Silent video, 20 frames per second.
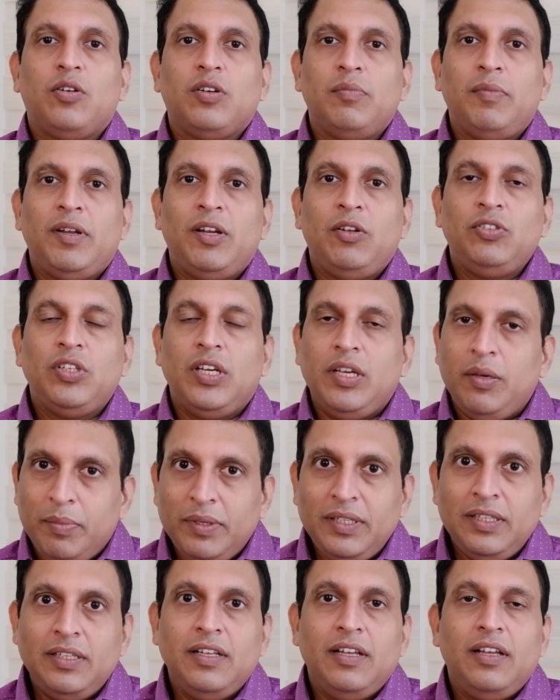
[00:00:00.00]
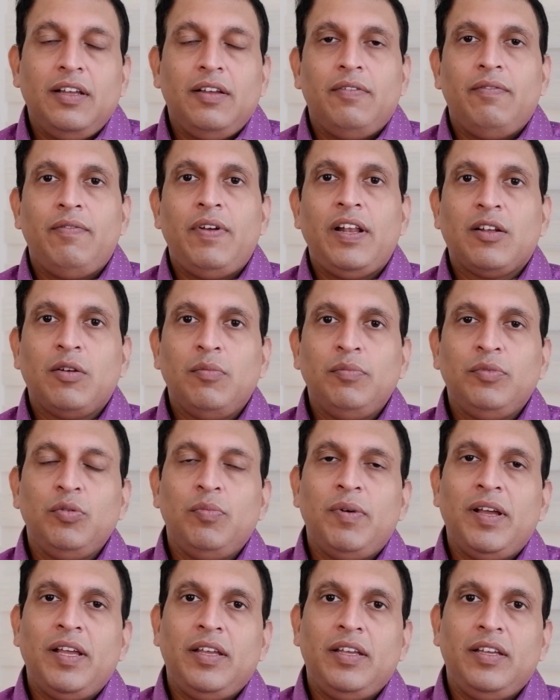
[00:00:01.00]
Dr. Manoj Ayyappath. Welcome
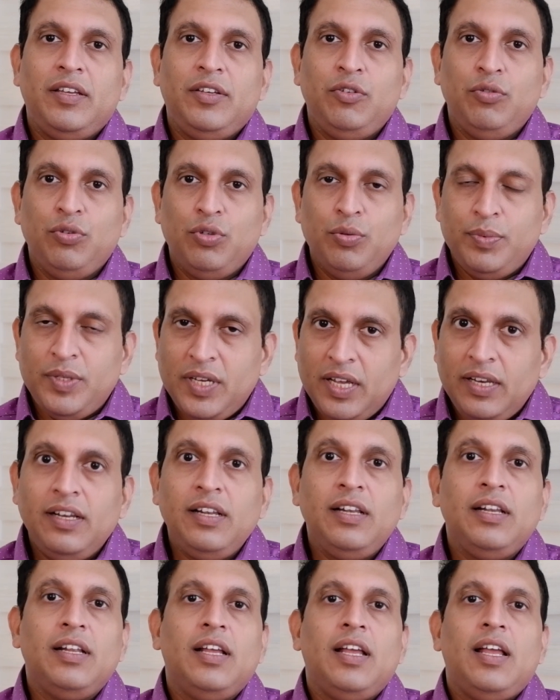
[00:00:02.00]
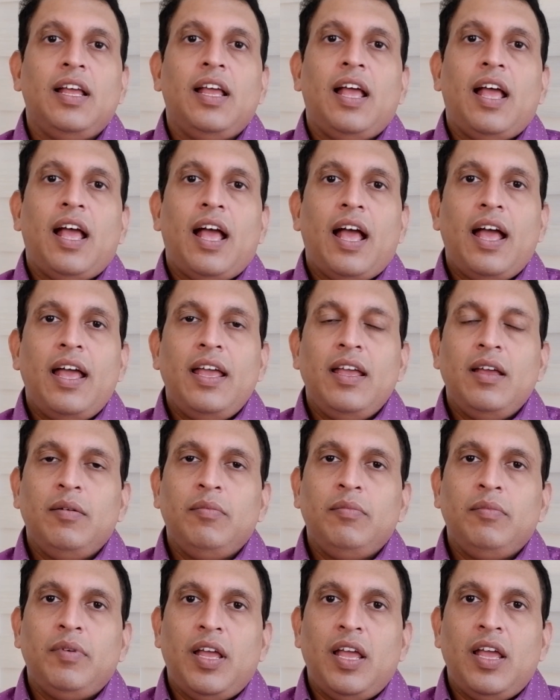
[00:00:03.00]
to my YouTube channel. I
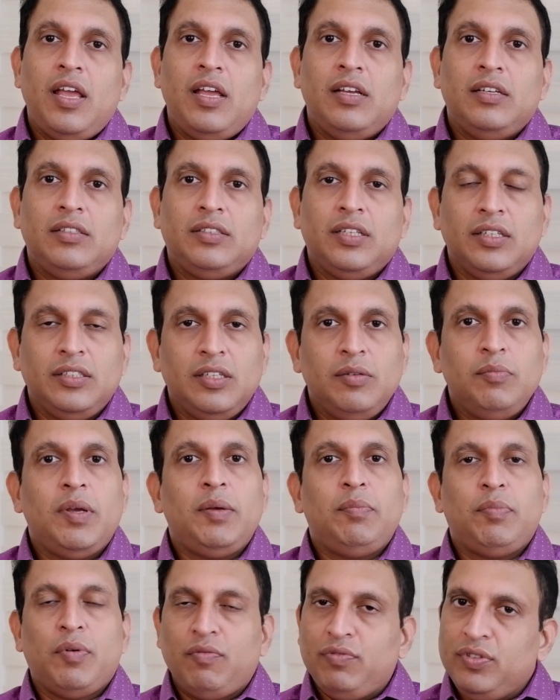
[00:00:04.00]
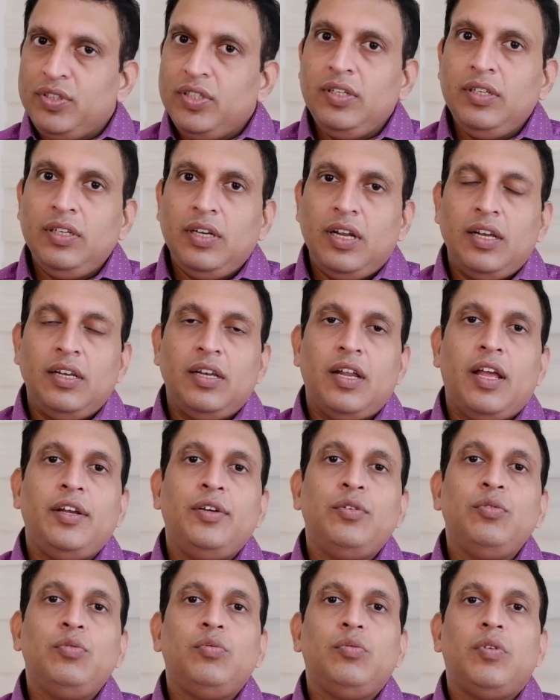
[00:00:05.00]
am a surgeon by profession and
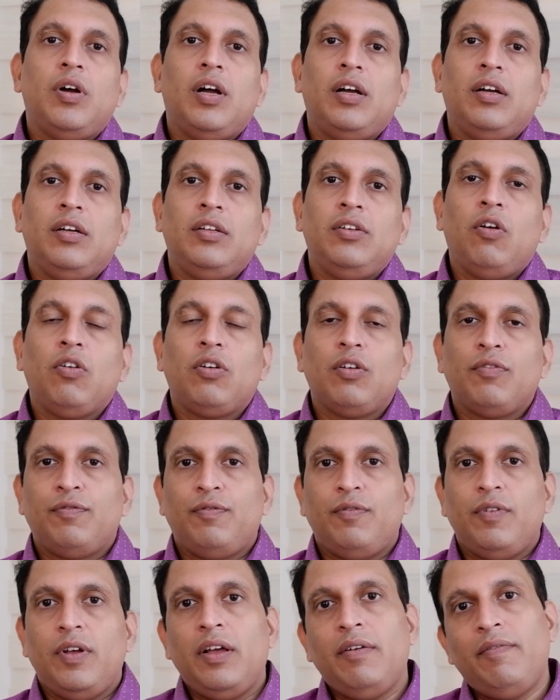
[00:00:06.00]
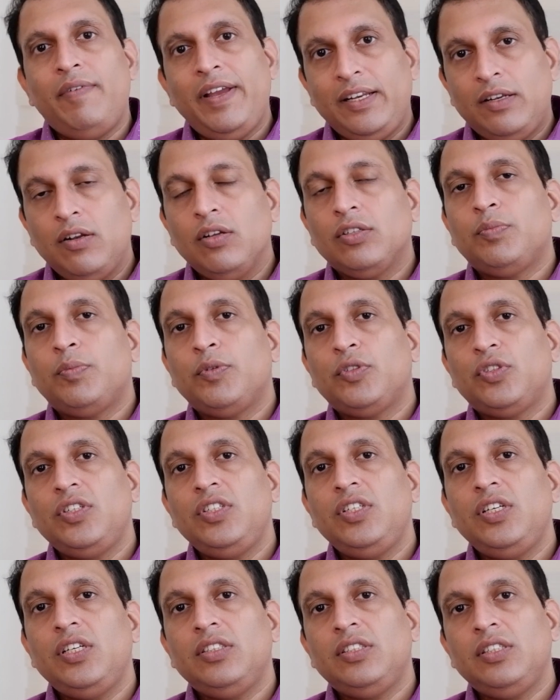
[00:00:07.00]
I do a lot of weight loss
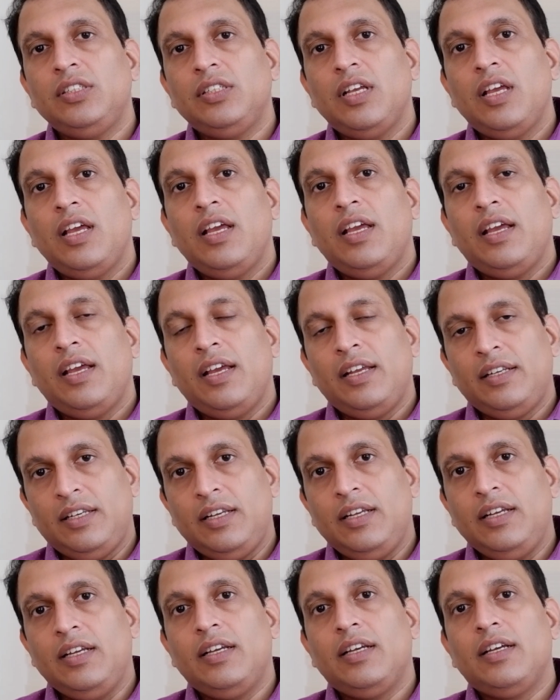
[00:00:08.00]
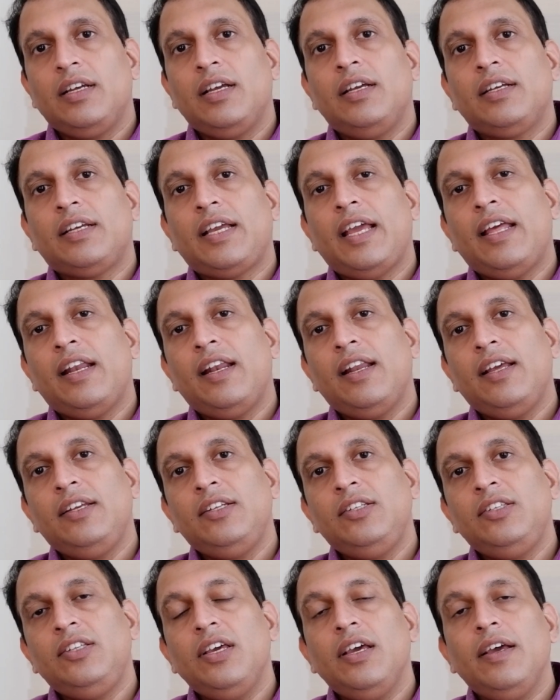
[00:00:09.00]
procedures at
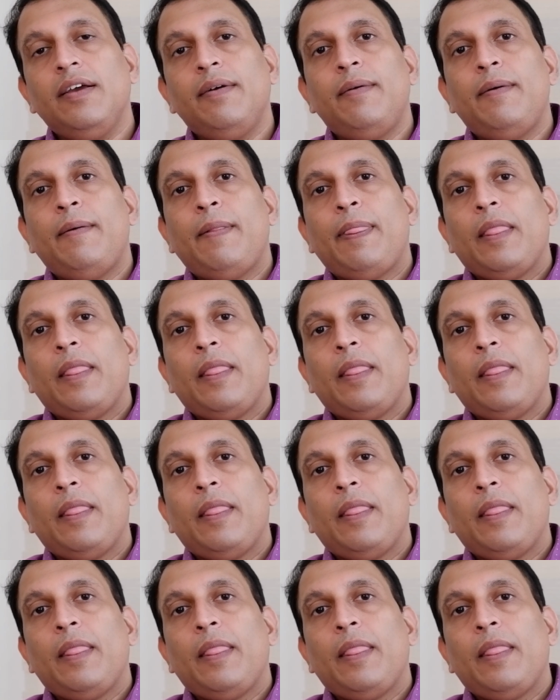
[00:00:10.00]
Kerala, India.